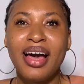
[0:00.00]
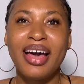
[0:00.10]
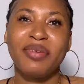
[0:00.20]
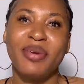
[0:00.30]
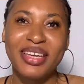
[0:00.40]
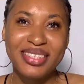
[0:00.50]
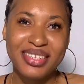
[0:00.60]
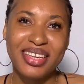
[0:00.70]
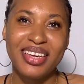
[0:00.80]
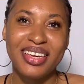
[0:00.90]
Hi
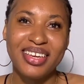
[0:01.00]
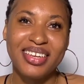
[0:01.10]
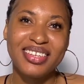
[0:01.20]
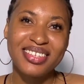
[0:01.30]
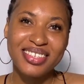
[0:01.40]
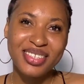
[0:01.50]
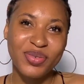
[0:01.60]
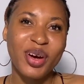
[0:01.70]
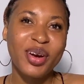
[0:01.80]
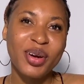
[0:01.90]
besties,
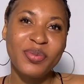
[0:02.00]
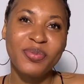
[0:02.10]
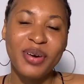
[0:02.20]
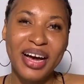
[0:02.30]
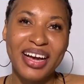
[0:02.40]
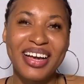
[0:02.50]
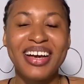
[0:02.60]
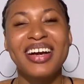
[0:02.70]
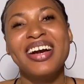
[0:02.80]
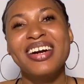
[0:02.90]
welcome back.